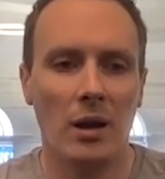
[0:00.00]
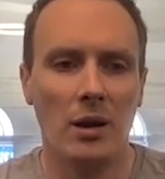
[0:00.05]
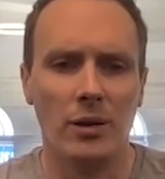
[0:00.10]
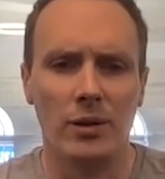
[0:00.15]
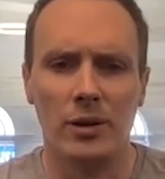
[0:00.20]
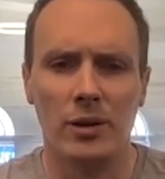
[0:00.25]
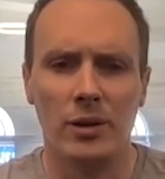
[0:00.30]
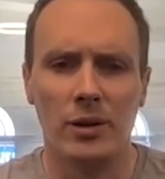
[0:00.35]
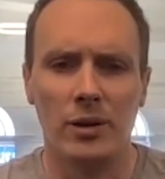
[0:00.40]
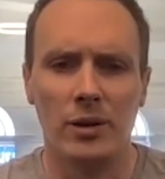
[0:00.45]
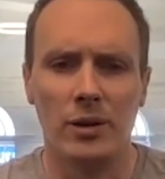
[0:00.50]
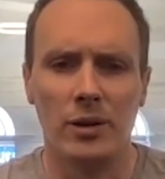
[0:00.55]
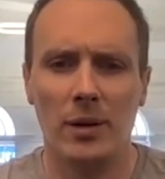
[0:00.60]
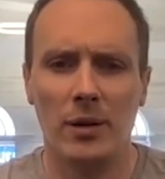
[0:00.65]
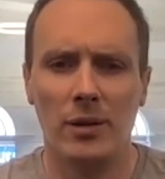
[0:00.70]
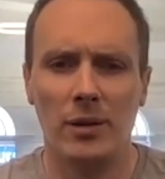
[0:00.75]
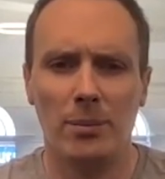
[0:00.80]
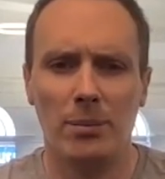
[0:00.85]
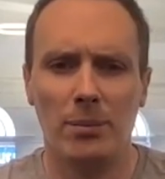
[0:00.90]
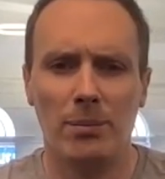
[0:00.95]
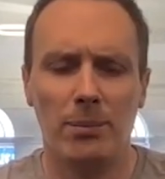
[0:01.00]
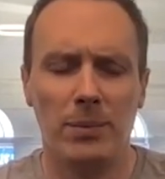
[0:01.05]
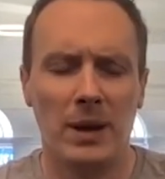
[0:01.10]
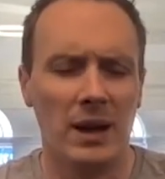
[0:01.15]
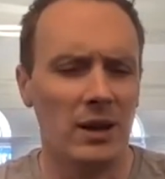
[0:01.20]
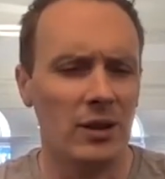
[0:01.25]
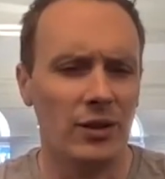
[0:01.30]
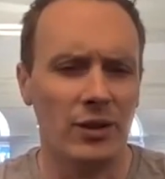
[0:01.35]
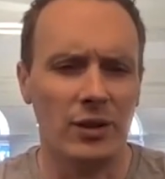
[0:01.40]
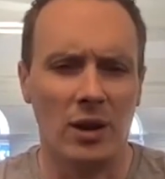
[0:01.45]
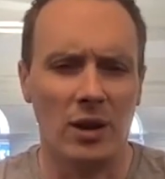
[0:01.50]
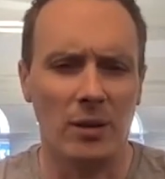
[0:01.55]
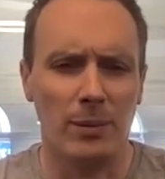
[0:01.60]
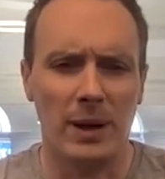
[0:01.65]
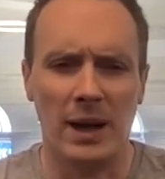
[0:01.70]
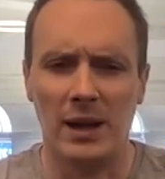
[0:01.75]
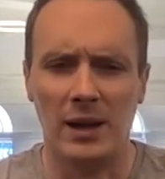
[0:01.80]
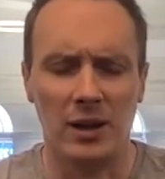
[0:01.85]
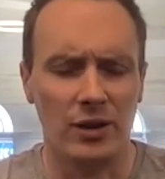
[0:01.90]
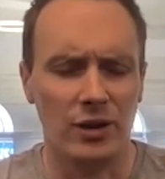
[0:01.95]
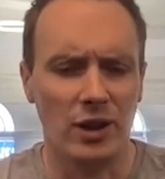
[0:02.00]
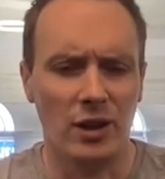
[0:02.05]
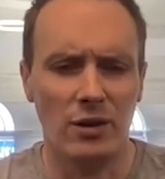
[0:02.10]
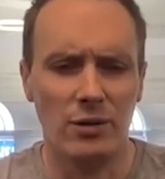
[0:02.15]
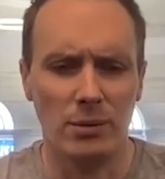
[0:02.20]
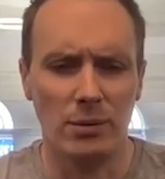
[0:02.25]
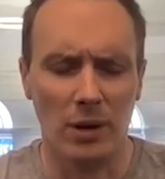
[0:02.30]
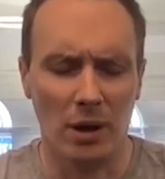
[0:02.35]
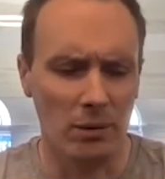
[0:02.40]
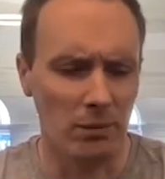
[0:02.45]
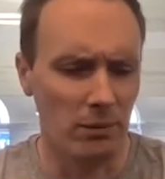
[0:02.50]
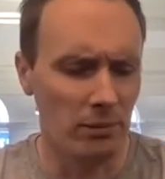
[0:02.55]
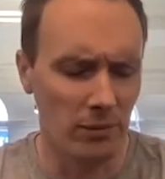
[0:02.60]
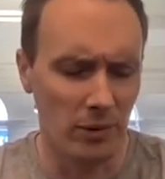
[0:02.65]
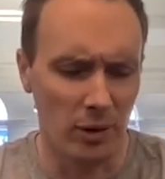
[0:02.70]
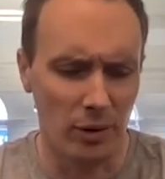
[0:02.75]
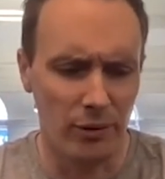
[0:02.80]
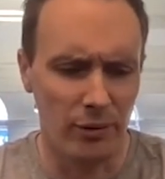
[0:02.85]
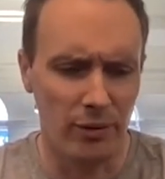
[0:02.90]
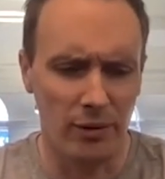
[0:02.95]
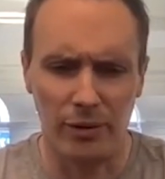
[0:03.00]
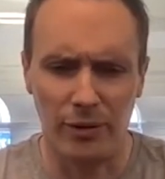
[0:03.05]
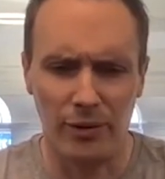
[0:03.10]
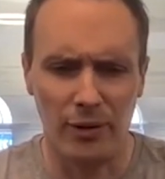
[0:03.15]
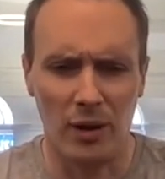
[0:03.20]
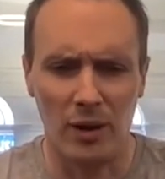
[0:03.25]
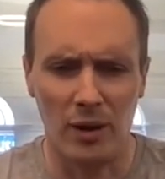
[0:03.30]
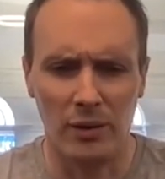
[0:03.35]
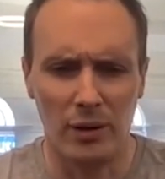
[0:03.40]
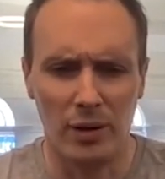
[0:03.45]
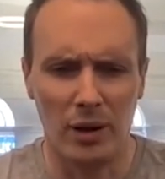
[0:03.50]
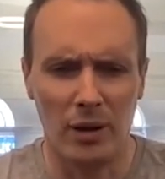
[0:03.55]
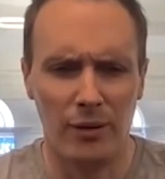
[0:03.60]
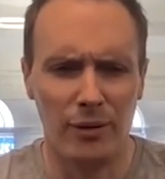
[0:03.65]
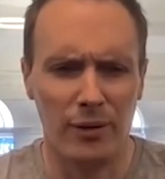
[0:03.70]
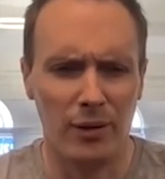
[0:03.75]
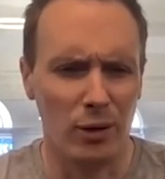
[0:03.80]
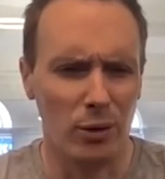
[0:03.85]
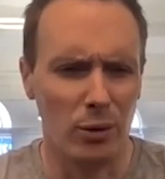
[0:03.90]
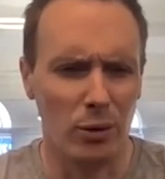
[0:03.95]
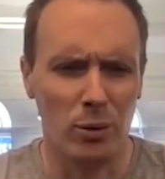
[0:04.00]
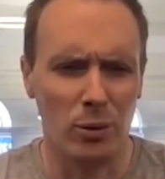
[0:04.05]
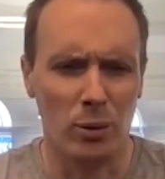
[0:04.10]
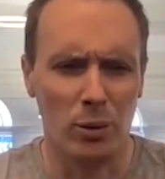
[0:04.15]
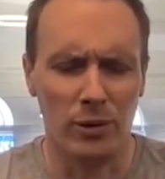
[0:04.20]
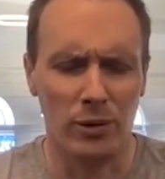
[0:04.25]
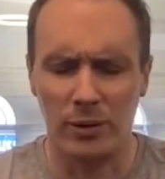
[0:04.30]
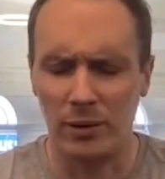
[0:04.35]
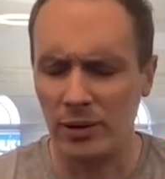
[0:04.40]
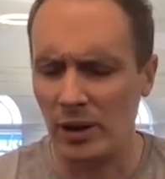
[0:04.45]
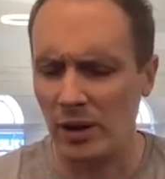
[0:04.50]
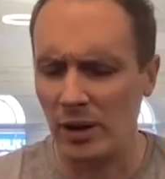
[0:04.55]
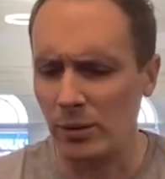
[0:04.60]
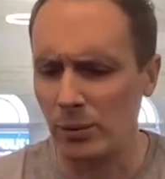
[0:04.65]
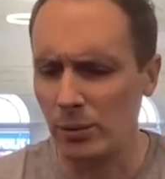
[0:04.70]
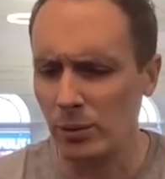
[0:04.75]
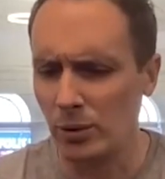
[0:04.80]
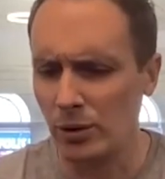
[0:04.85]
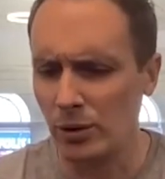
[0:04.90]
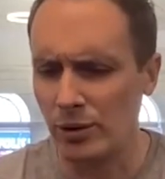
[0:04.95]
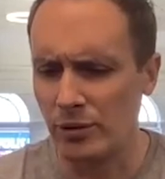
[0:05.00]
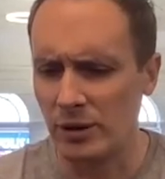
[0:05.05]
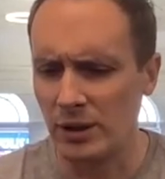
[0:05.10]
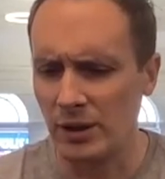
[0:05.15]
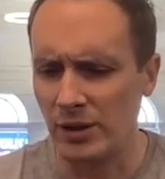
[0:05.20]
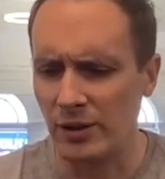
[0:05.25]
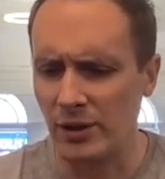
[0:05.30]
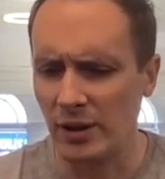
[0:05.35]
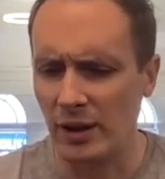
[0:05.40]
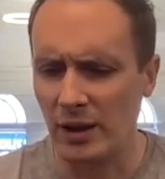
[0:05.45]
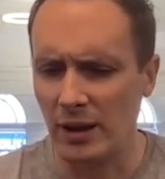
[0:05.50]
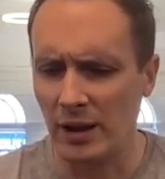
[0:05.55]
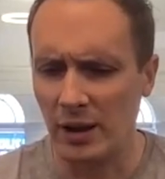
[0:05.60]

was, it, was it Pakistan and Bangladesh, like a third of like third or quarter of it was underwater recently.